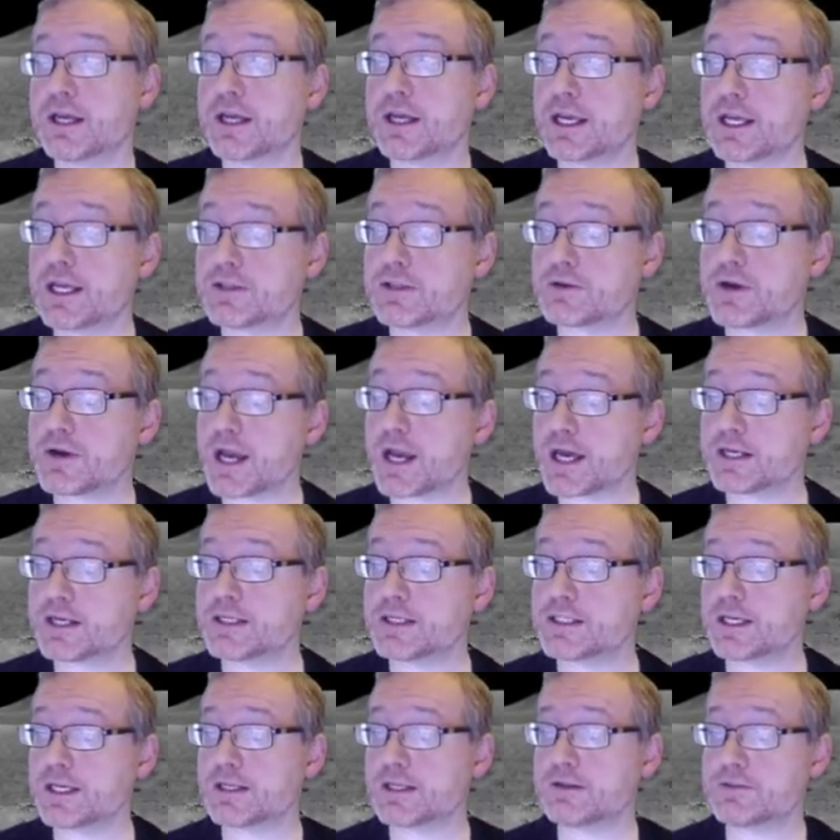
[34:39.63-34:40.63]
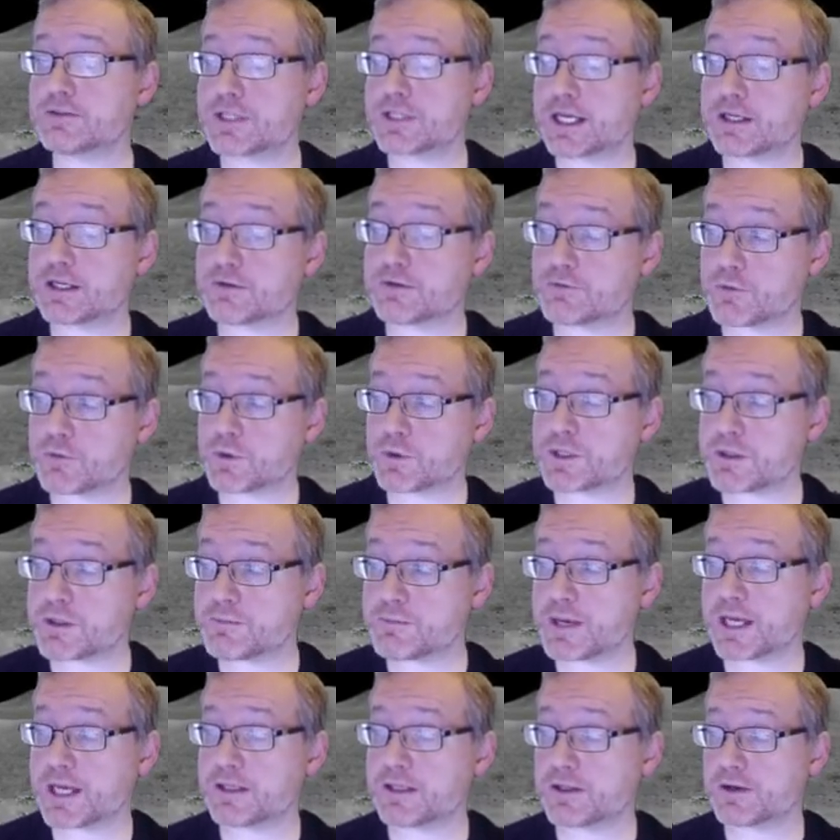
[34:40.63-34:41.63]
either annotative data for the
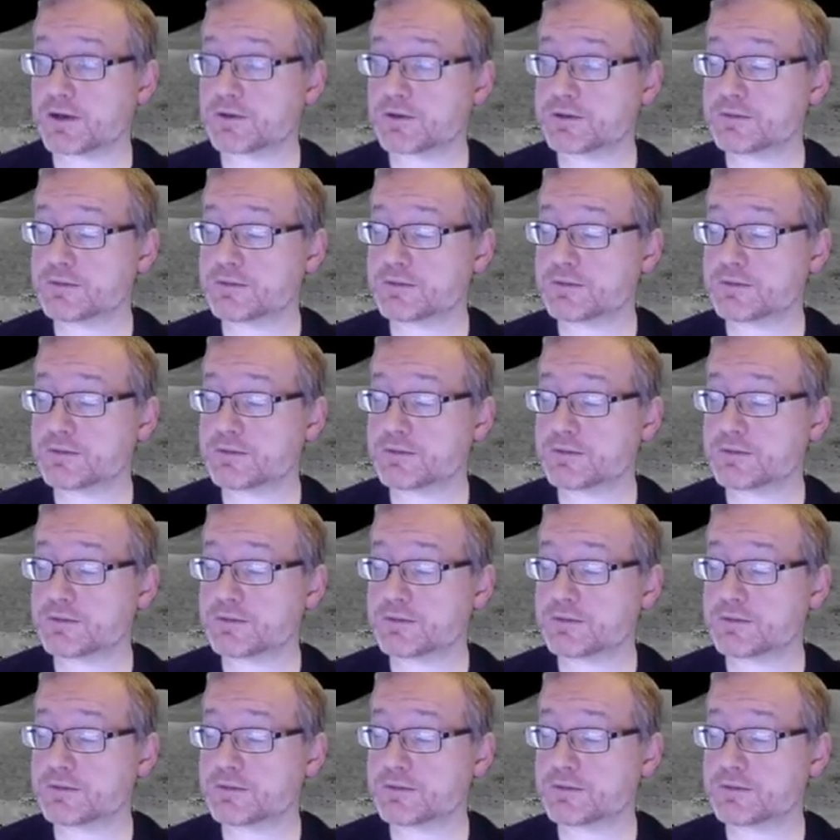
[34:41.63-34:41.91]
payload